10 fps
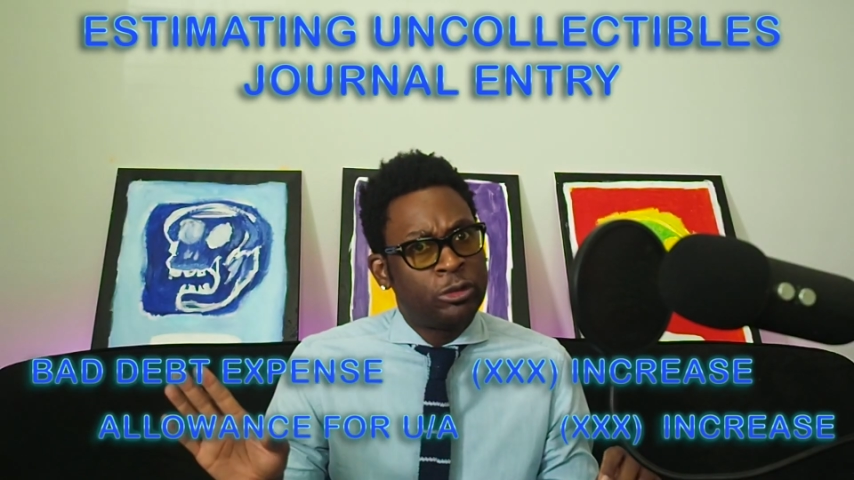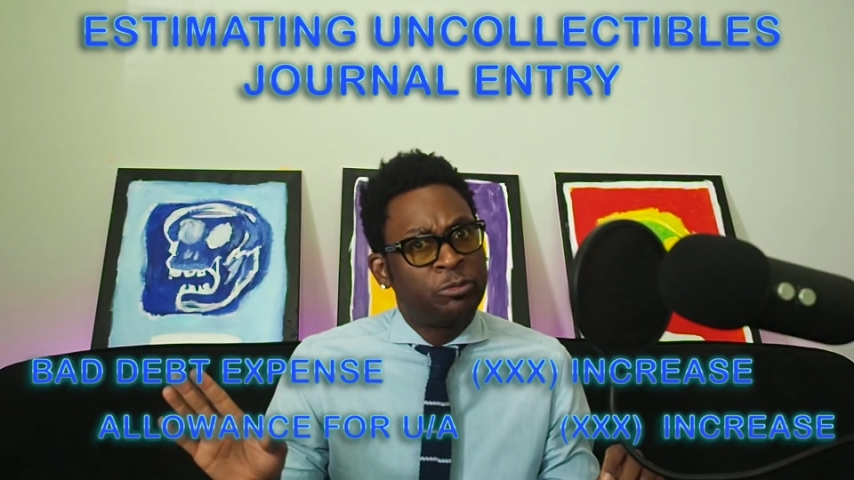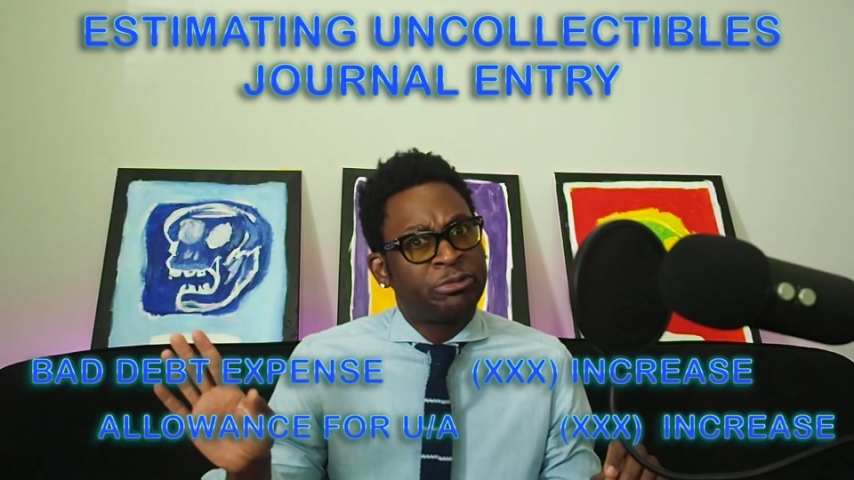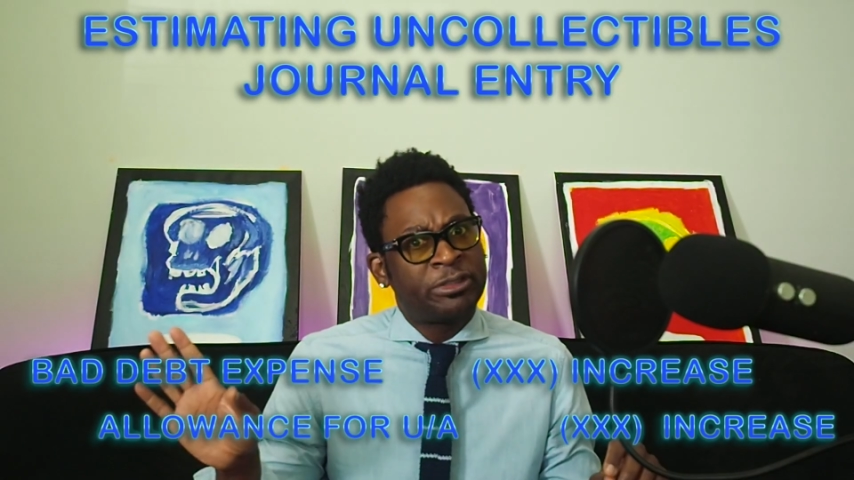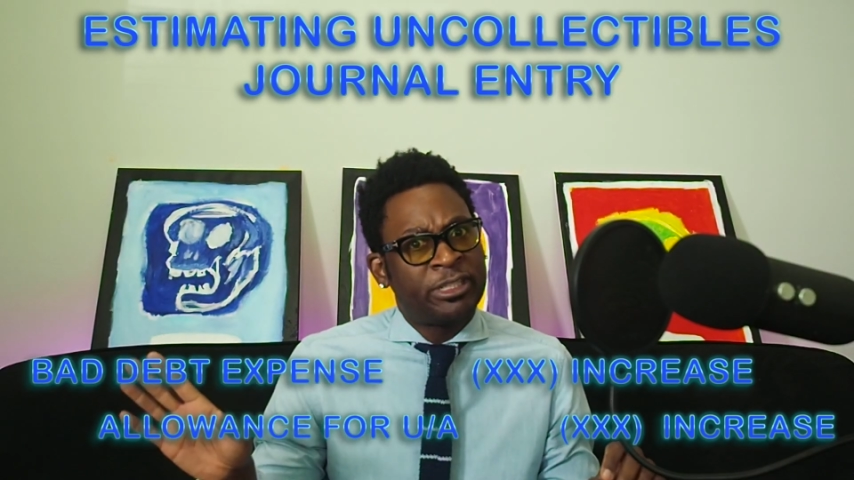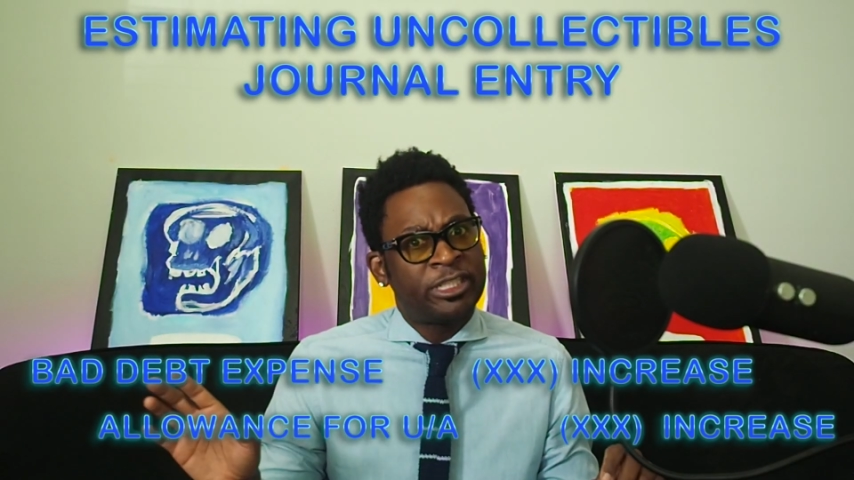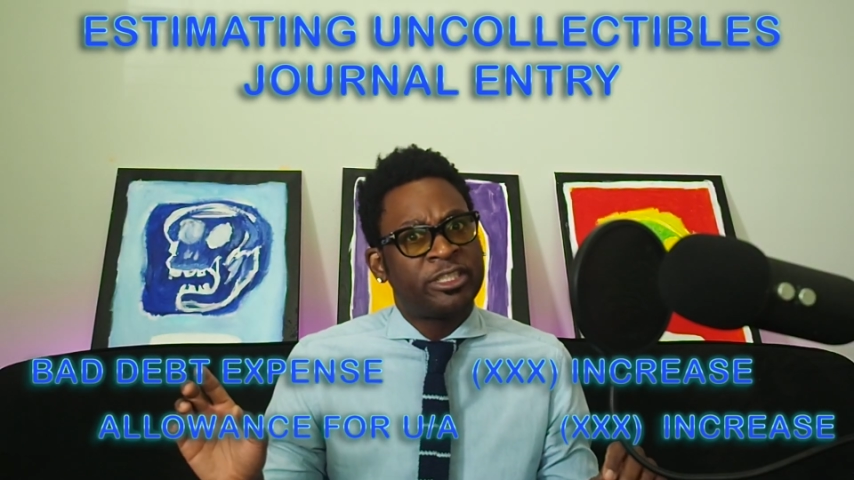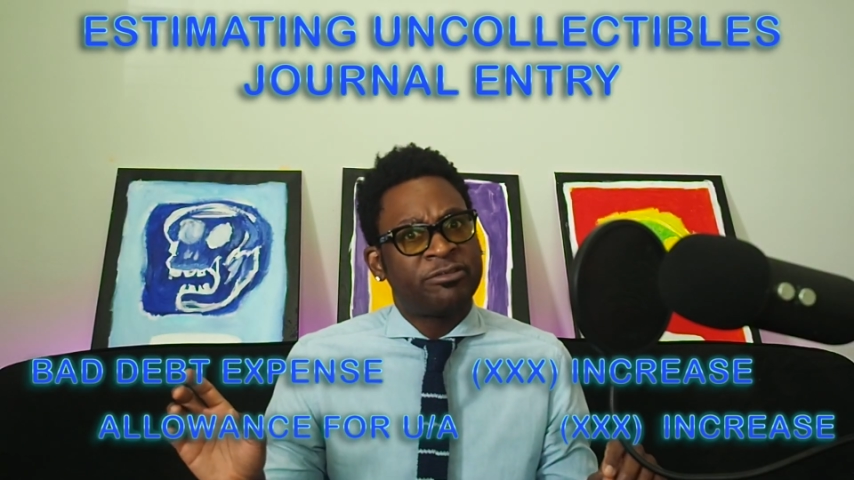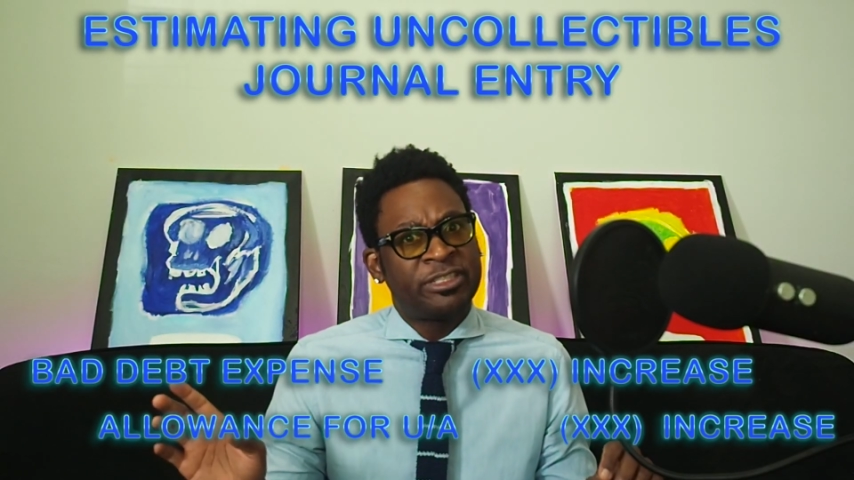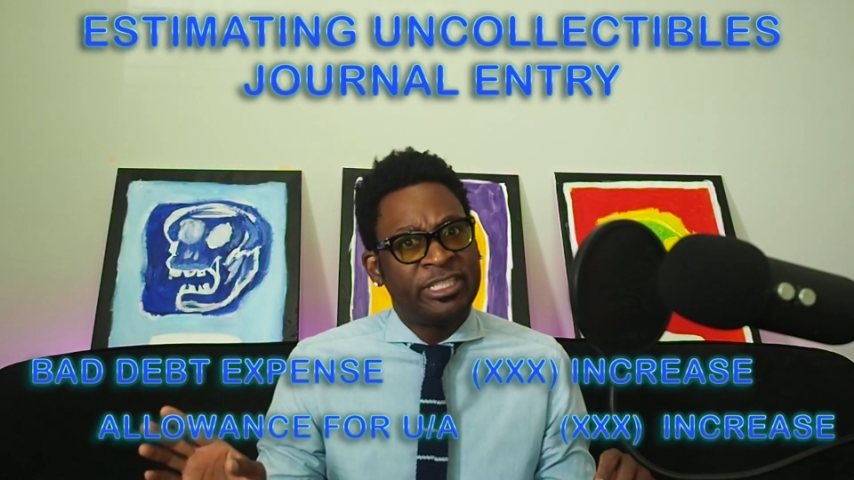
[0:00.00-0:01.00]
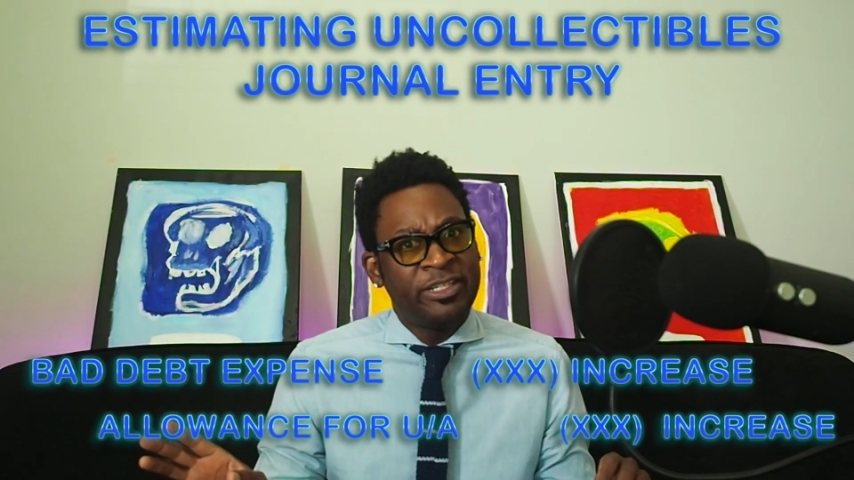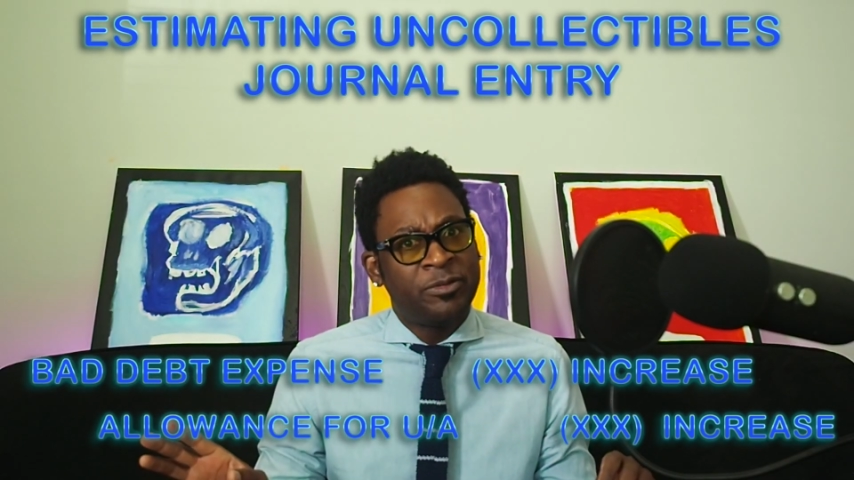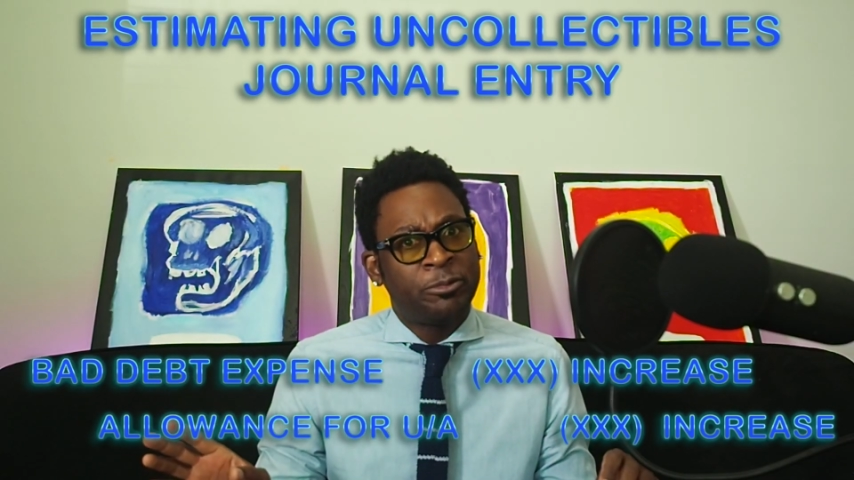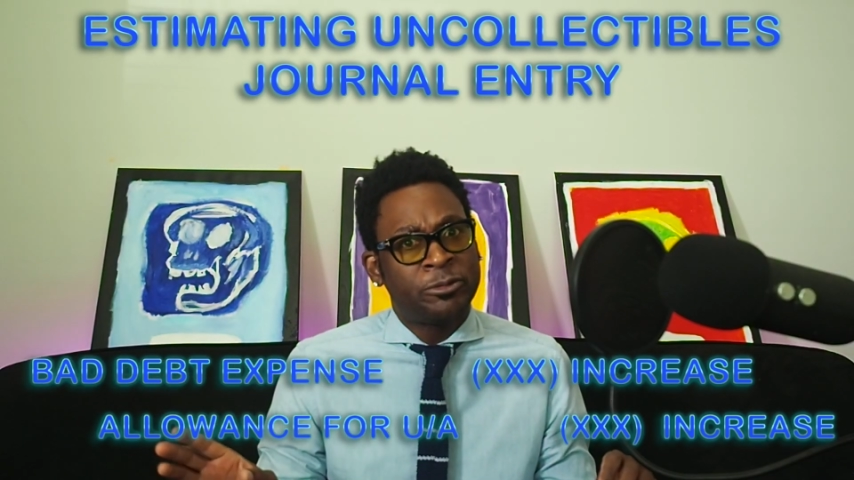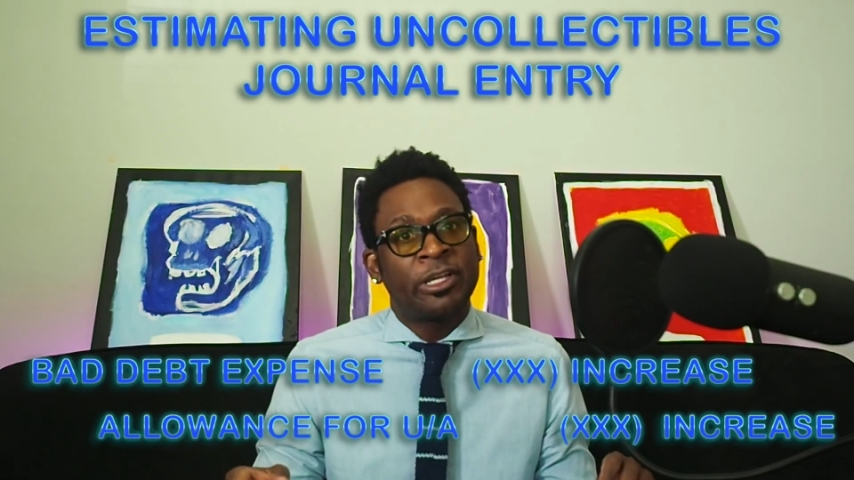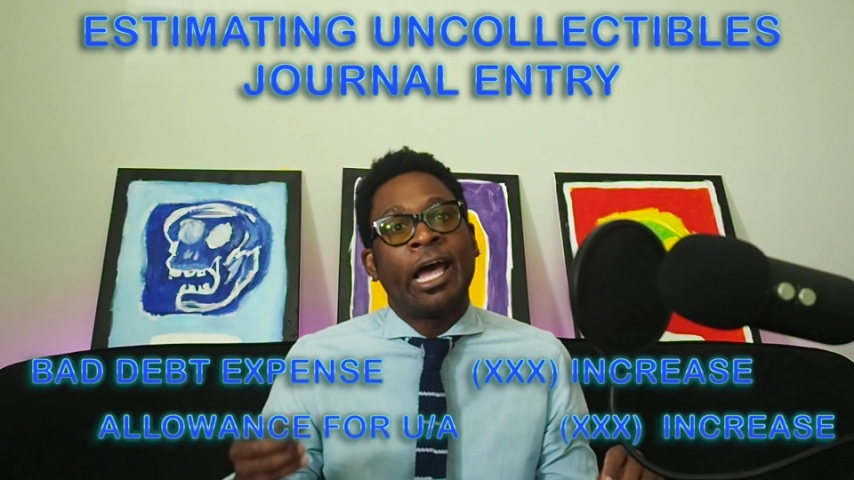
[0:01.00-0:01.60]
percentage of receivables,